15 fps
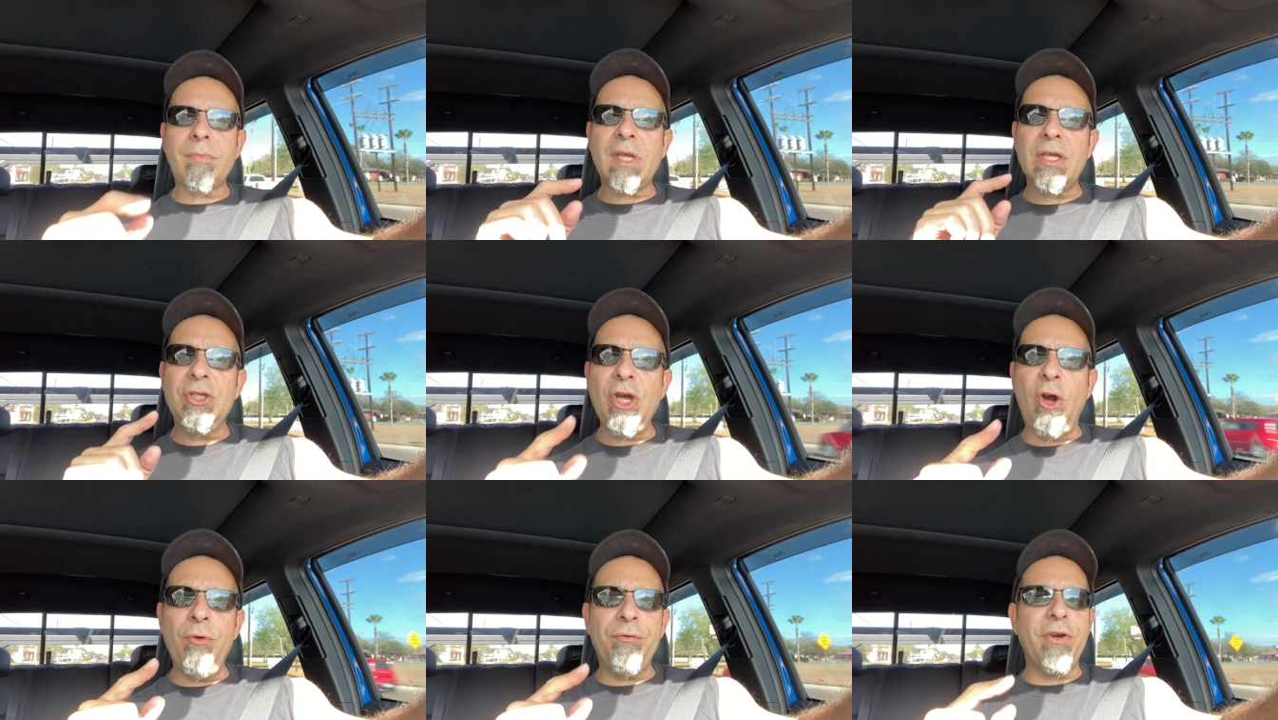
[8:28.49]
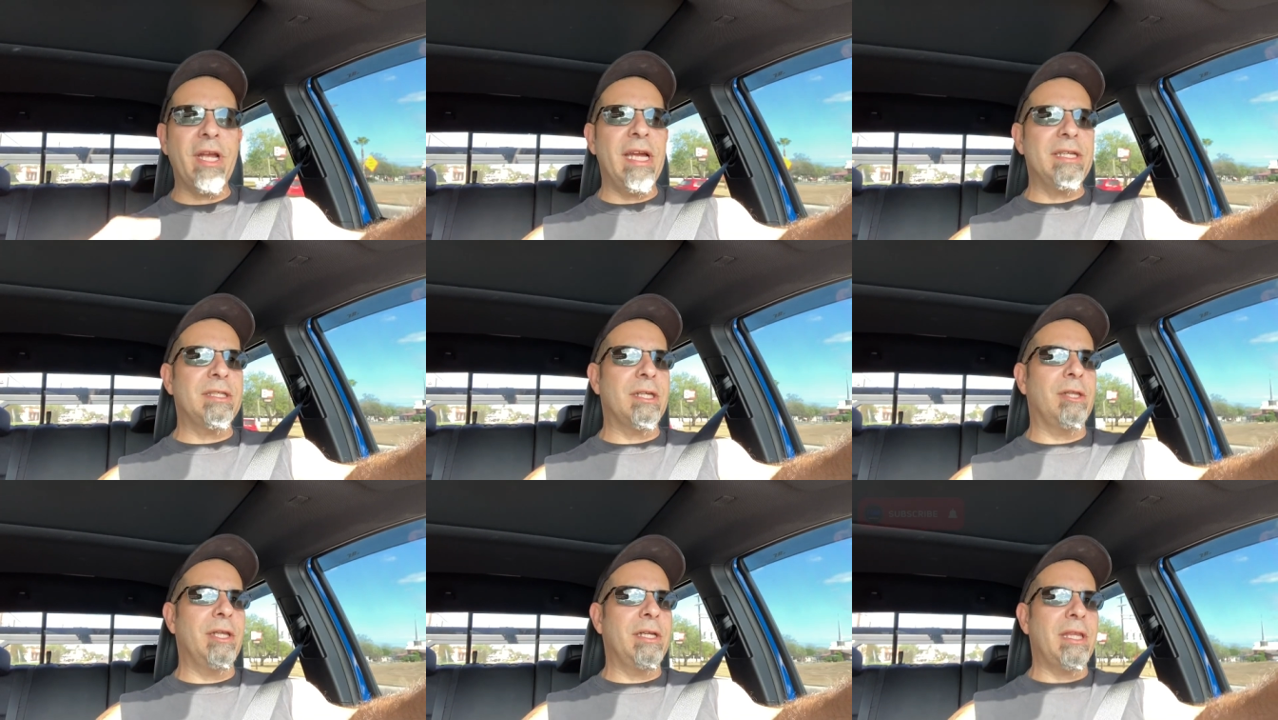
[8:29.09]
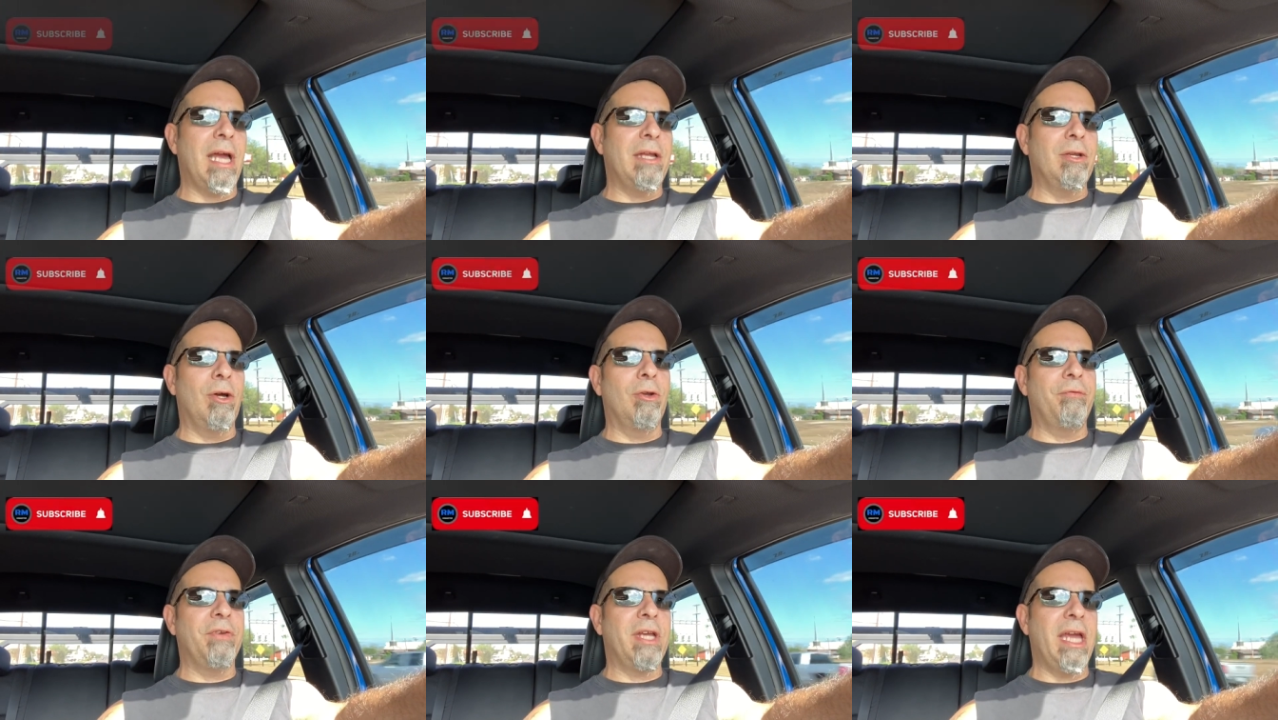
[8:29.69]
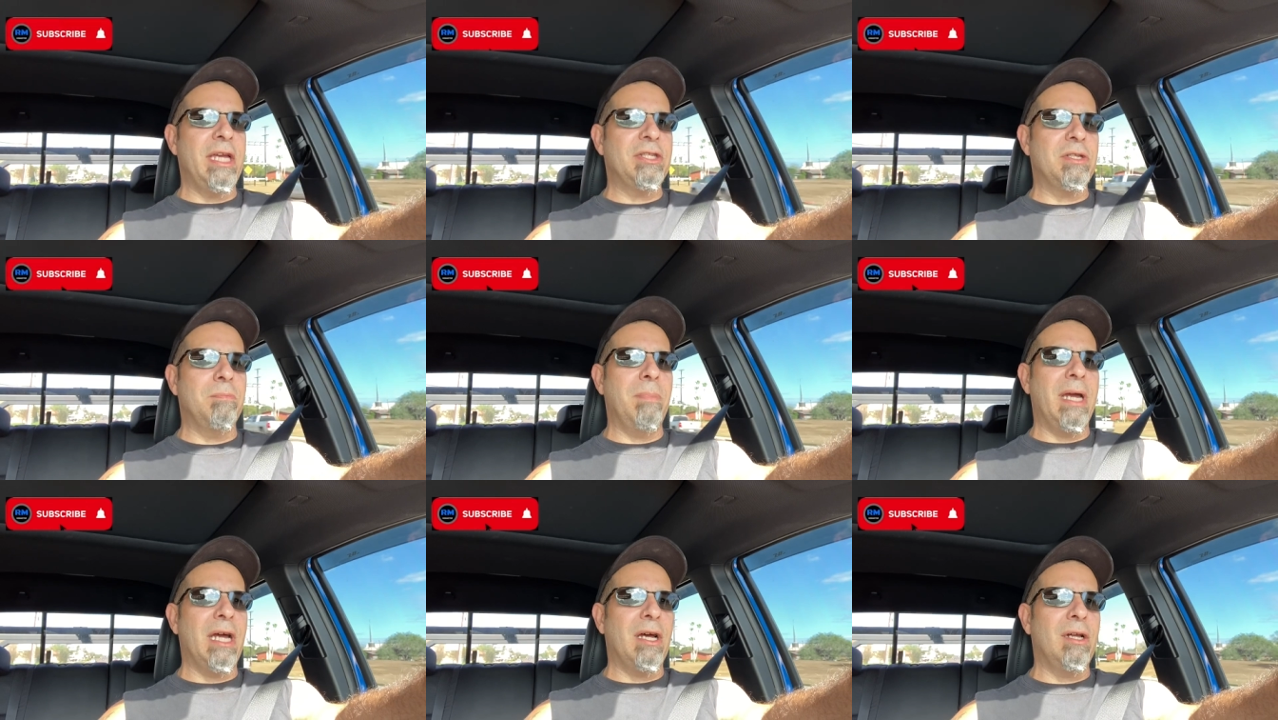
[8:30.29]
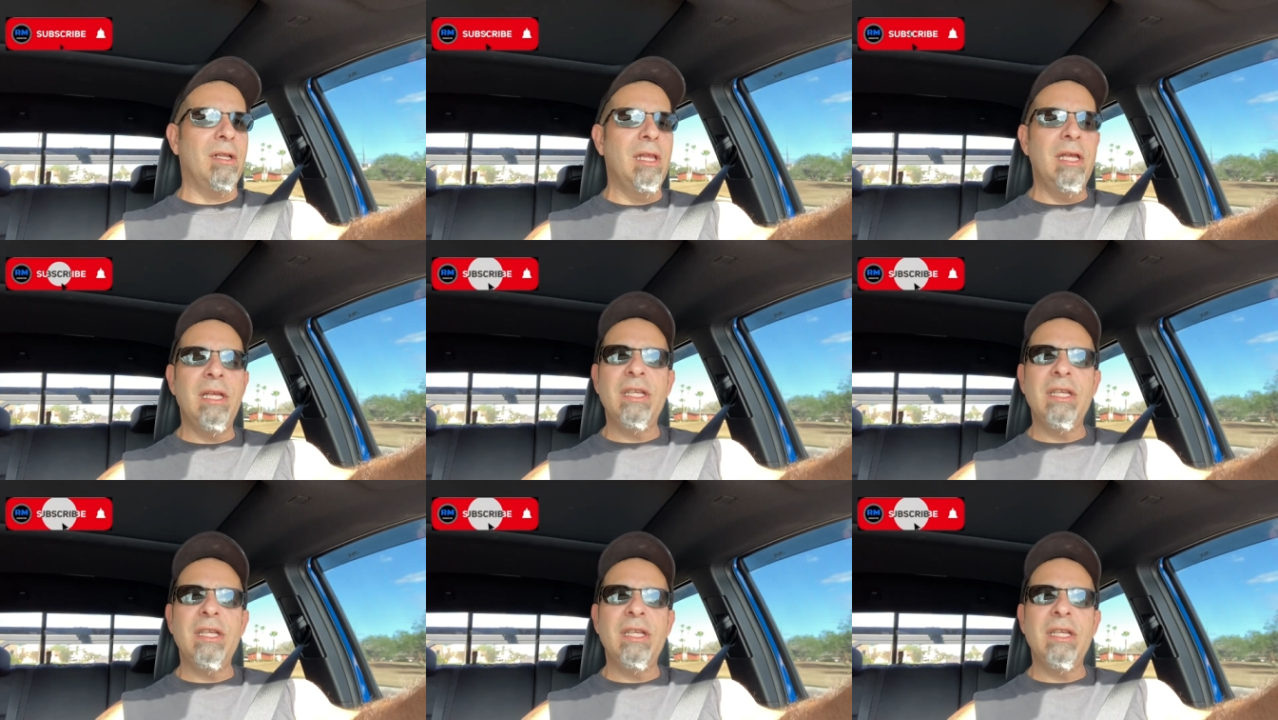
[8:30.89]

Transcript: Don't forget to click that notification bell